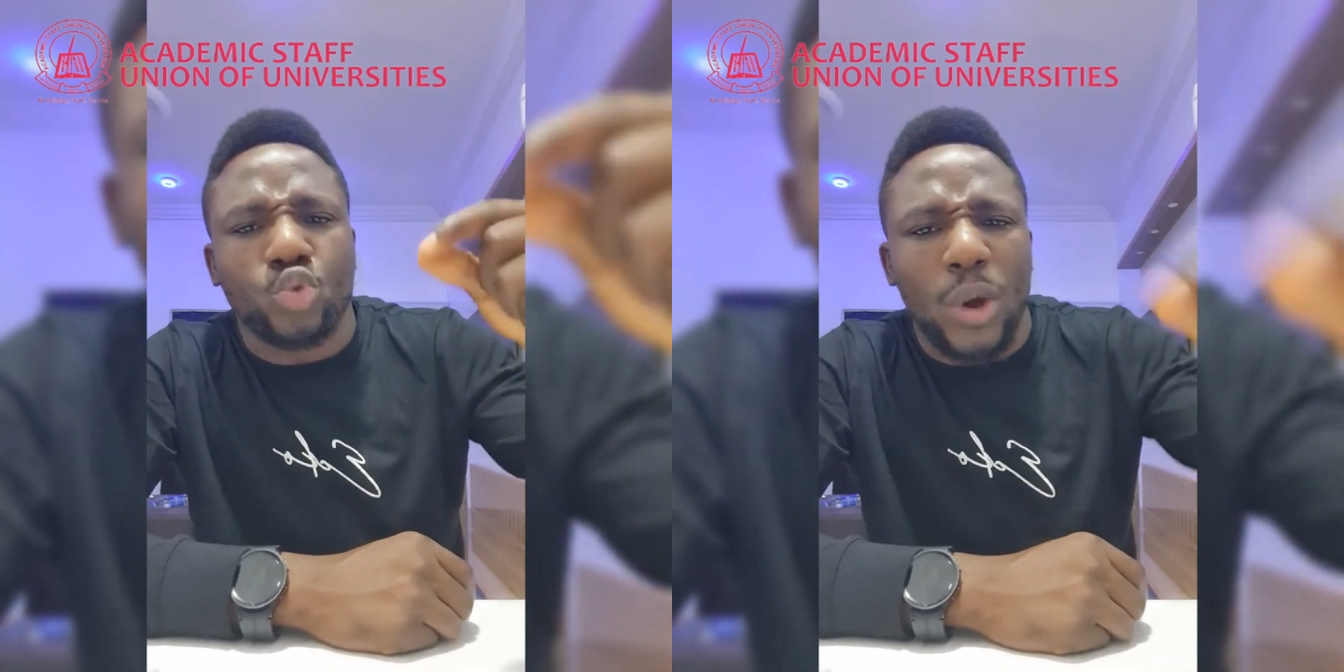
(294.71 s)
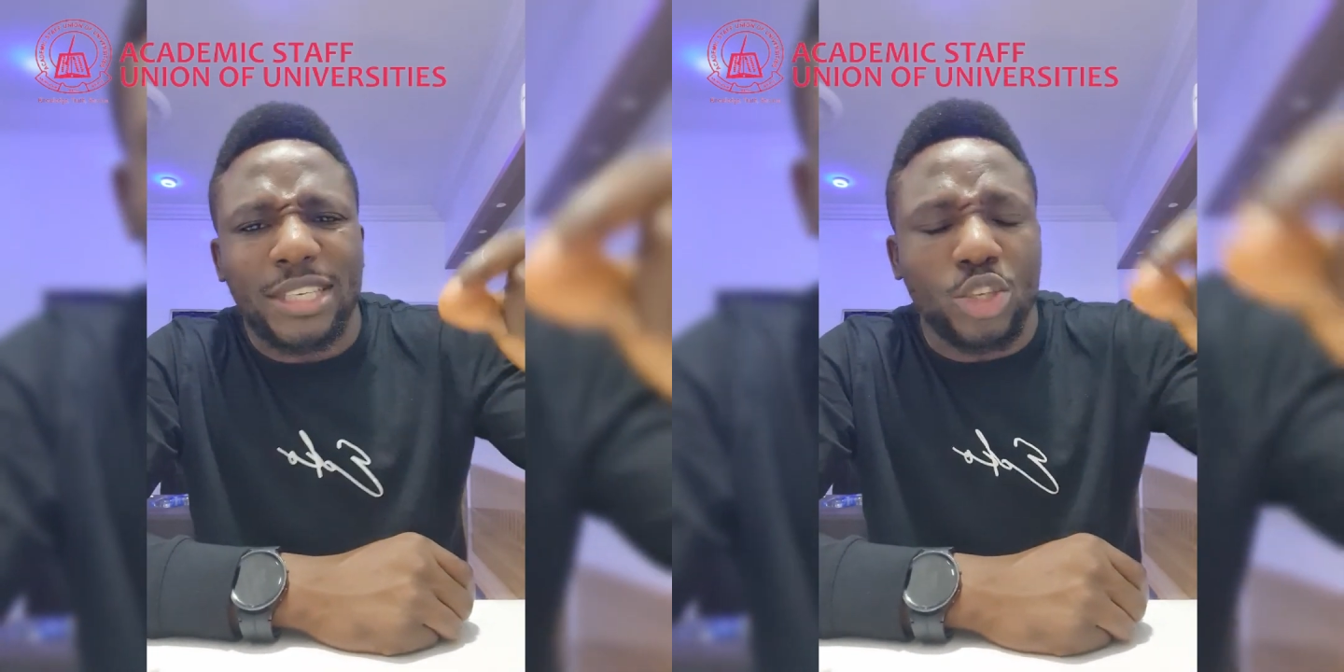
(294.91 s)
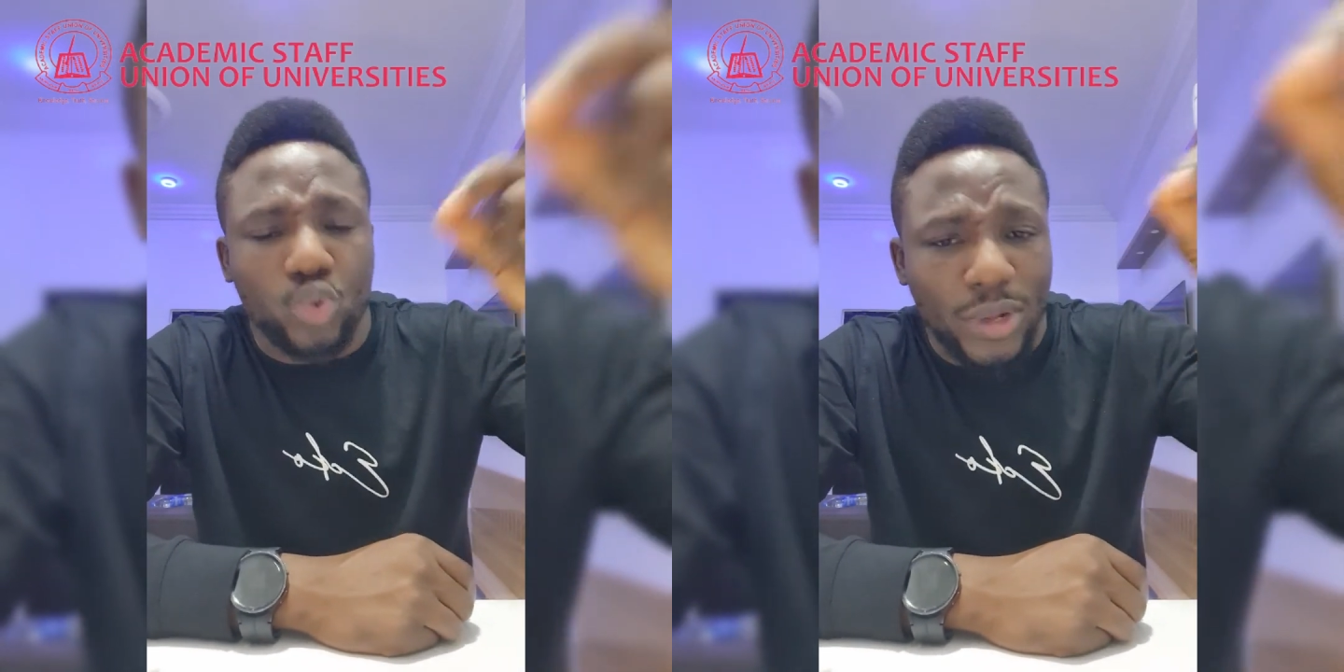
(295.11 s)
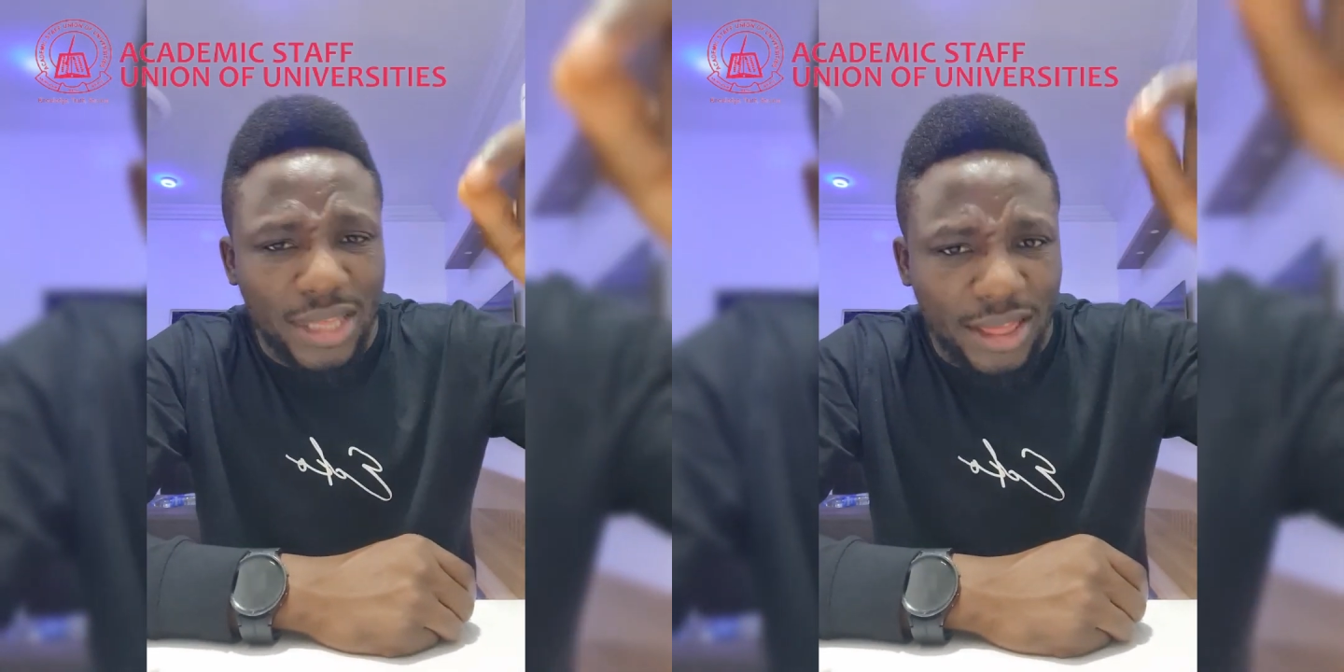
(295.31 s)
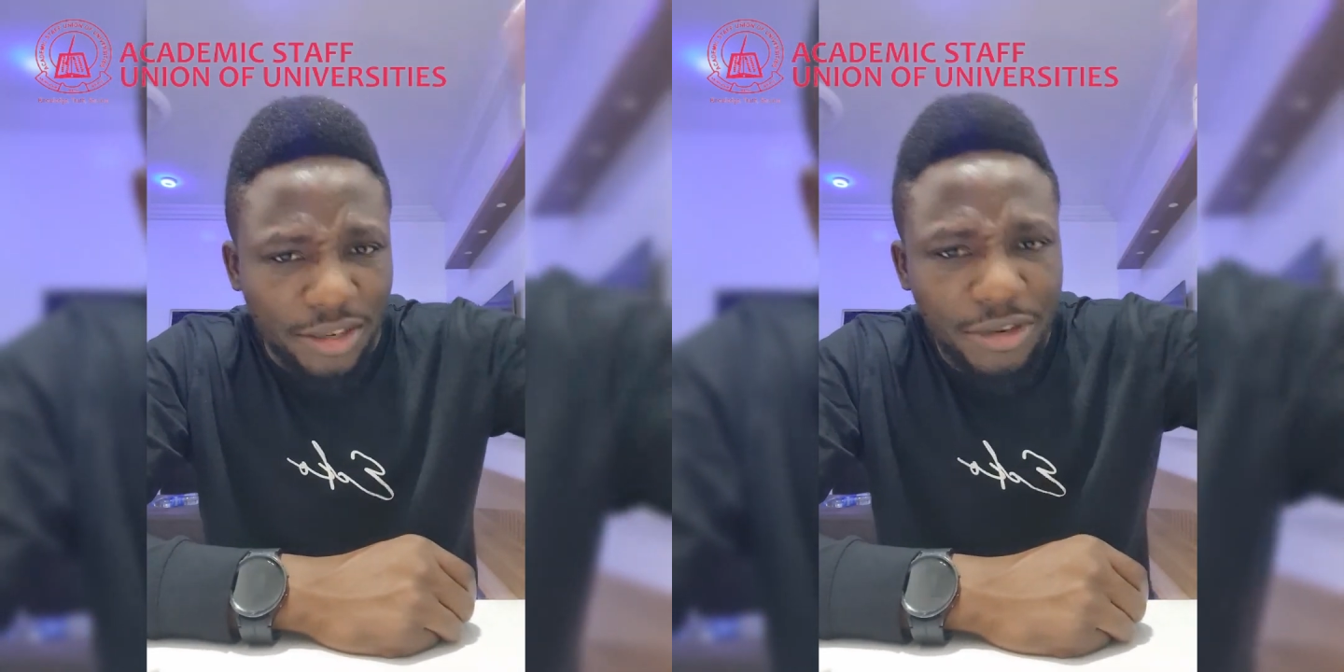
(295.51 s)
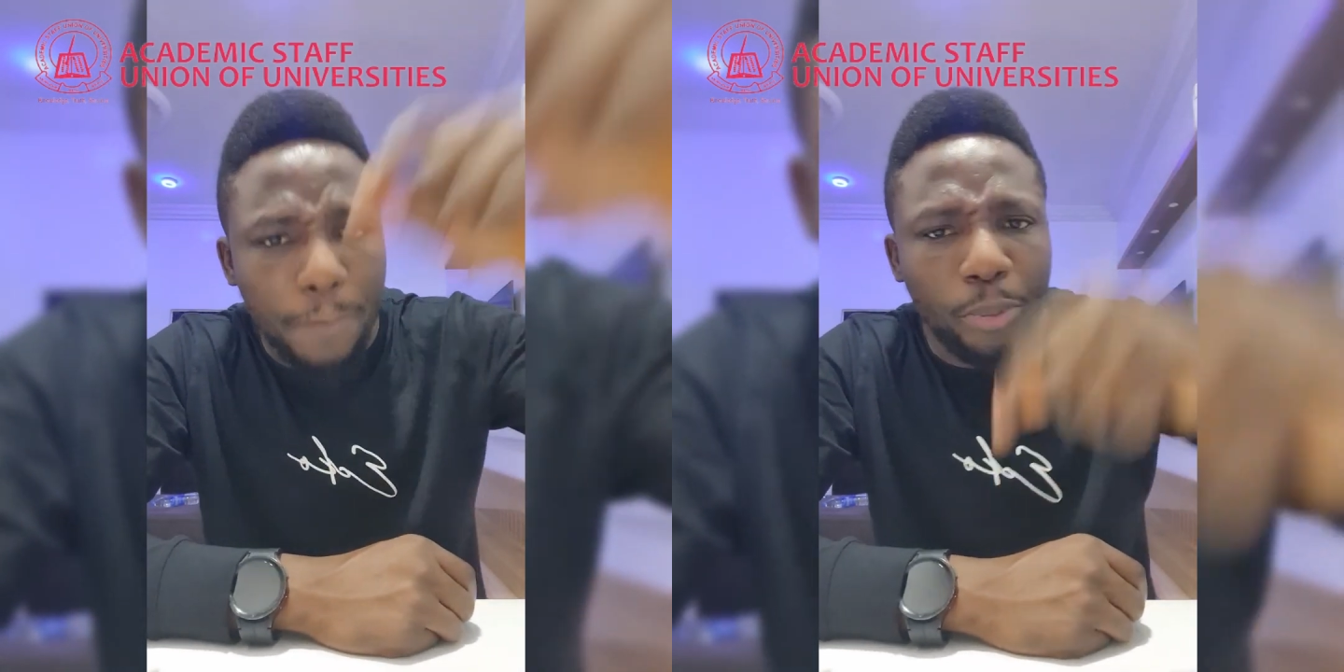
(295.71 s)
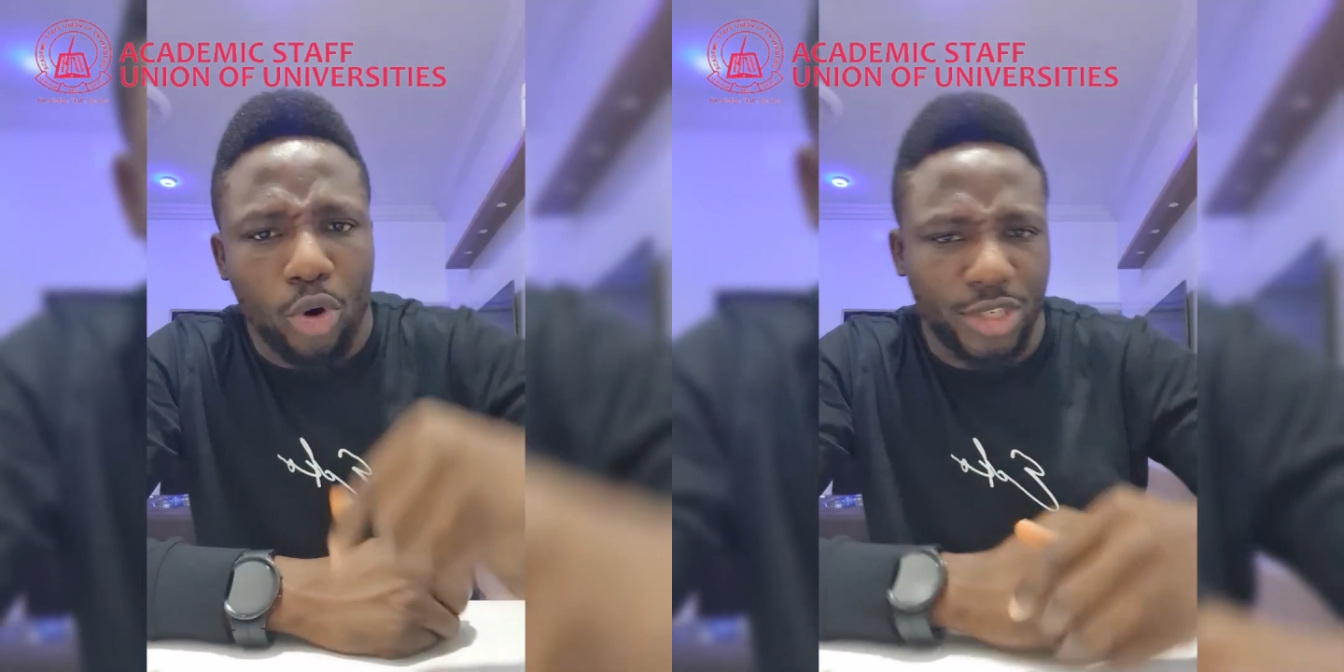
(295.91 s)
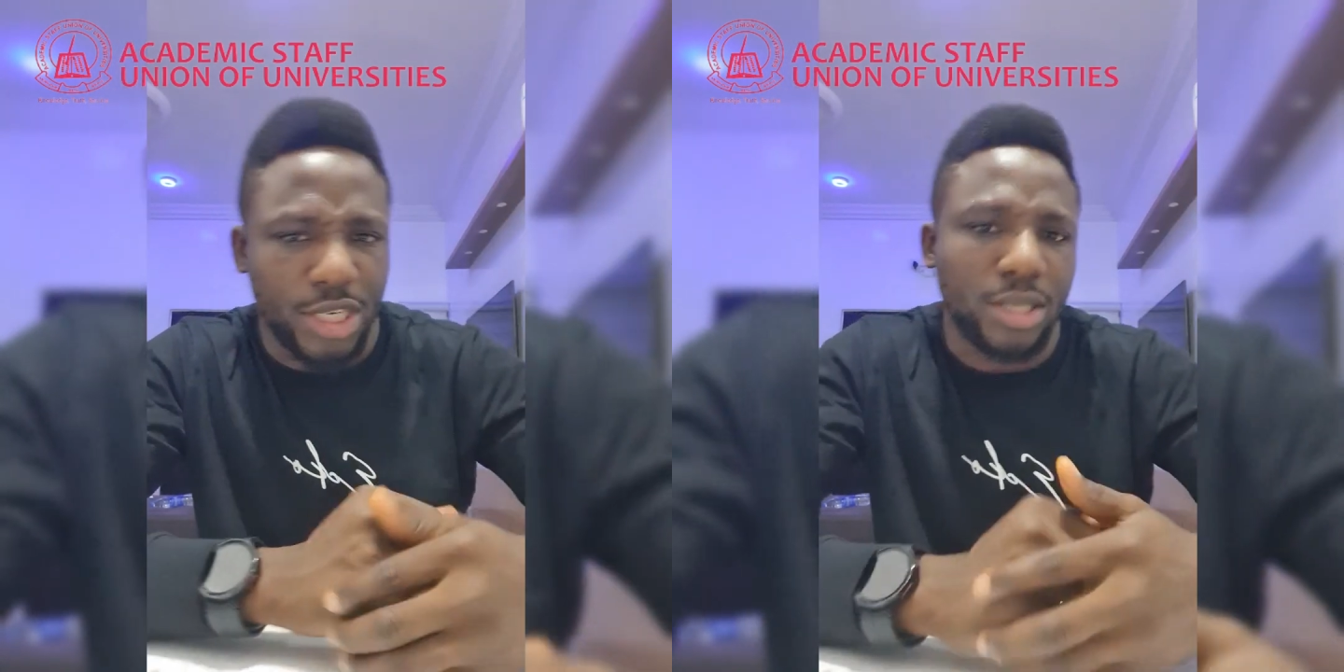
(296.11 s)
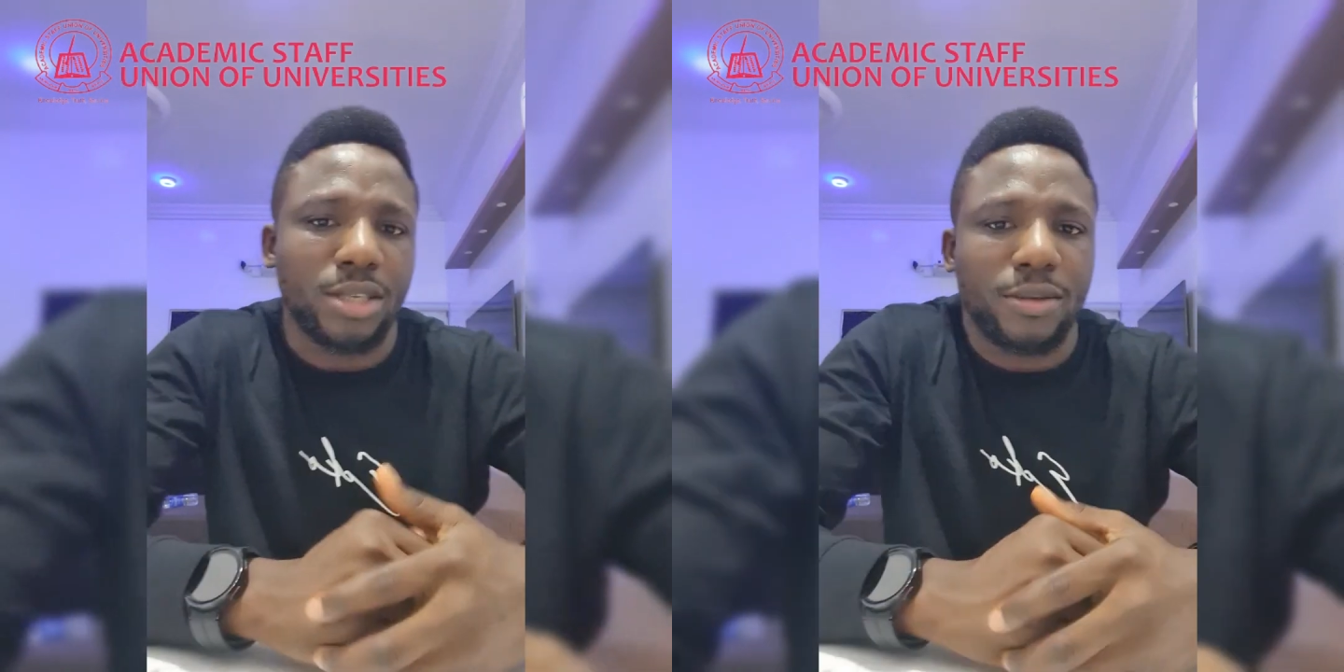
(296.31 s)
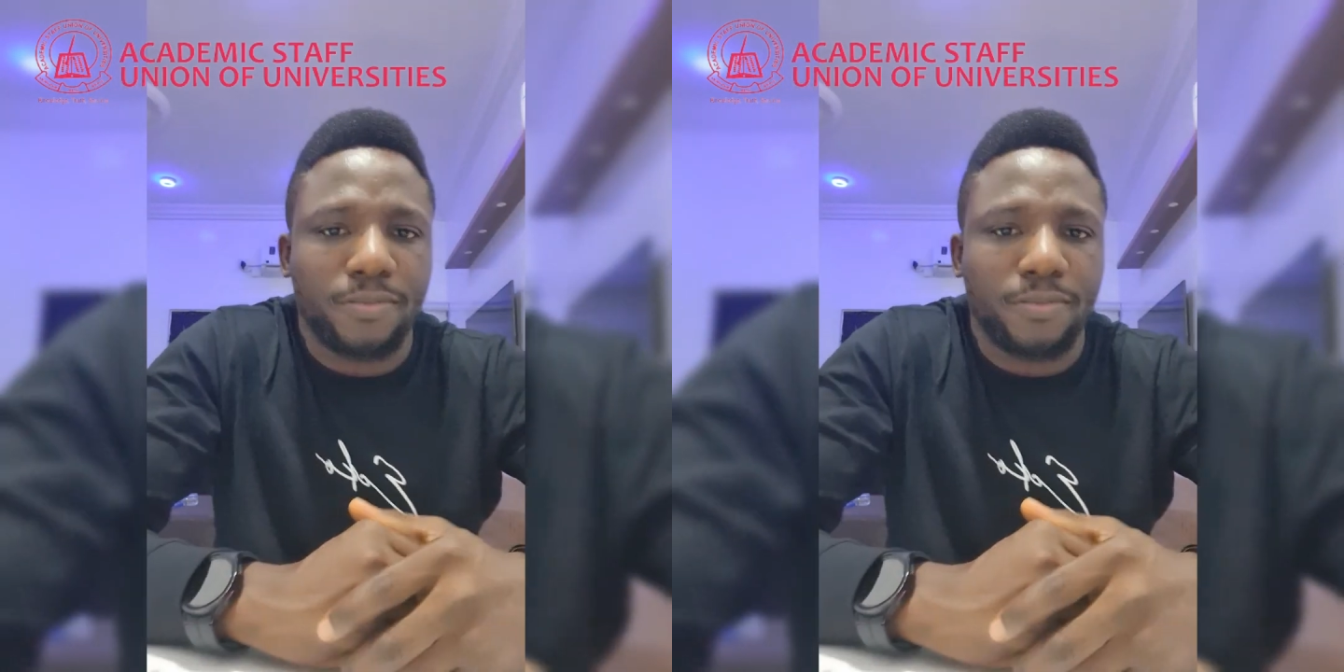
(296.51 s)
2023 budget.